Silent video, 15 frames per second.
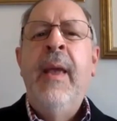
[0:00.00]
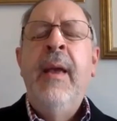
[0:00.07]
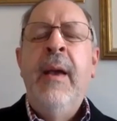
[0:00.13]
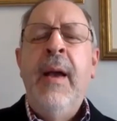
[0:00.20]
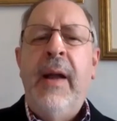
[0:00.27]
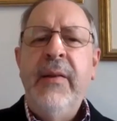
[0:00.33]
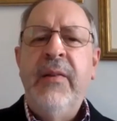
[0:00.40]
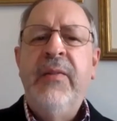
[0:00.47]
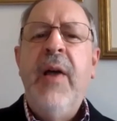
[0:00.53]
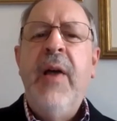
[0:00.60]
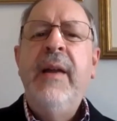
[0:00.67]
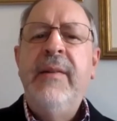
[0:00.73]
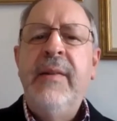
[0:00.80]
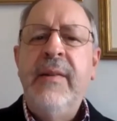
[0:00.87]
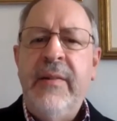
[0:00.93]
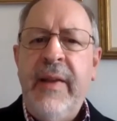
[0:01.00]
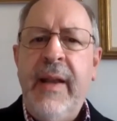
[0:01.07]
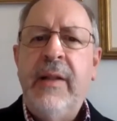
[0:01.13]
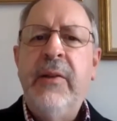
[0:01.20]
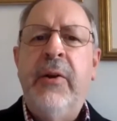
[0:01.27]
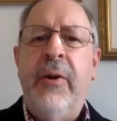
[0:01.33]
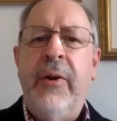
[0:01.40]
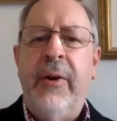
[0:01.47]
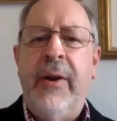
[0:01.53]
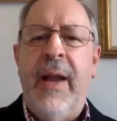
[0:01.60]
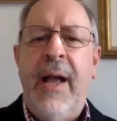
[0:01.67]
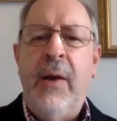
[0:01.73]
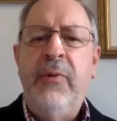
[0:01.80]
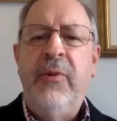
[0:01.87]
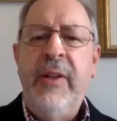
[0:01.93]
I decide to tell her
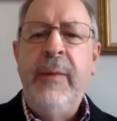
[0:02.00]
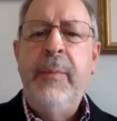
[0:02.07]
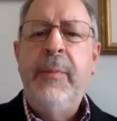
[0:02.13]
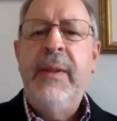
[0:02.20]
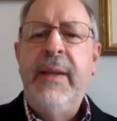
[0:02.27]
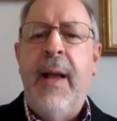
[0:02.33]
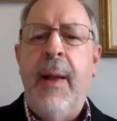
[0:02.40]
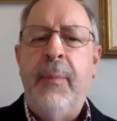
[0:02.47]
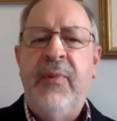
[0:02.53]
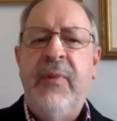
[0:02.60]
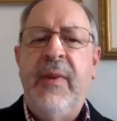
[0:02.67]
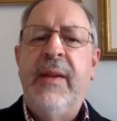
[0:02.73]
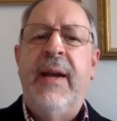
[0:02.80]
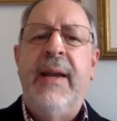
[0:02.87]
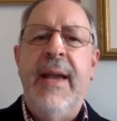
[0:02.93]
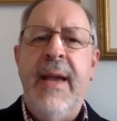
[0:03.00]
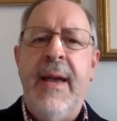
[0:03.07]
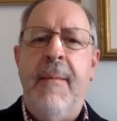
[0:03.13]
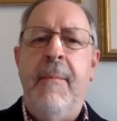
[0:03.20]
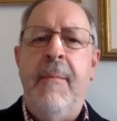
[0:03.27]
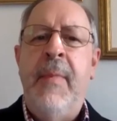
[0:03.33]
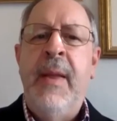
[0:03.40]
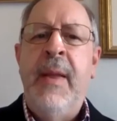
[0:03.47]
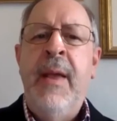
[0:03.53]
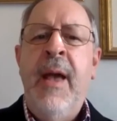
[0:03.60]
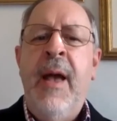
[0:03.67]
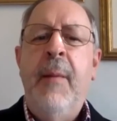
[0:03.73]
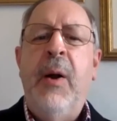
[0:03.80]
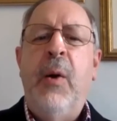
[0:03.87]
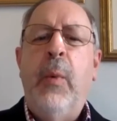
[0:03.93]
how deeply upset I am
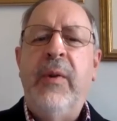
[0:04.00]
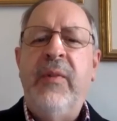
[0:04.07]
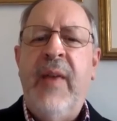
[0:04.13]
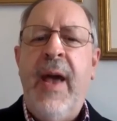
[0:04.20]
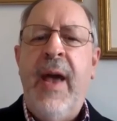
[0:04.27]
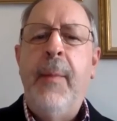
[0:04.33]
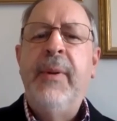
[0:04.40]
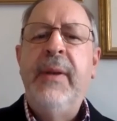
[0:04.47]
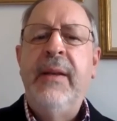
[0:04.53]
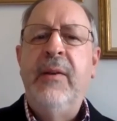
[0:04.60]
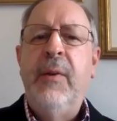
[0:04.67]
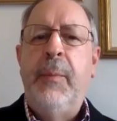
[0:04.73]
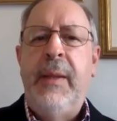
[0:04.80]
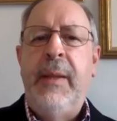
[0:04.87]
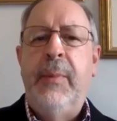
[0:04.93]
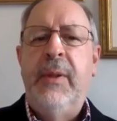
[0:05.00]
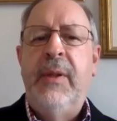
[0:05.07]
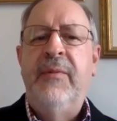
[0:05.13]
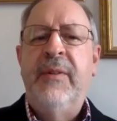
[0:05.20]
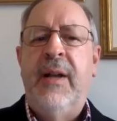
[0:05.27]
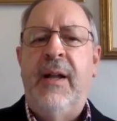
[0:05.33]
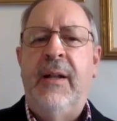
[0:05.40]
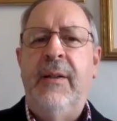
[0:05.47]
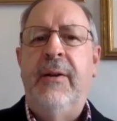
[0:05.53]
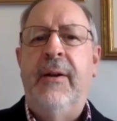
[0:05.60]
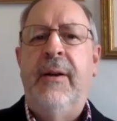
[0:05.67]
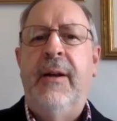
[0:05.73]
about what's happening to people of color.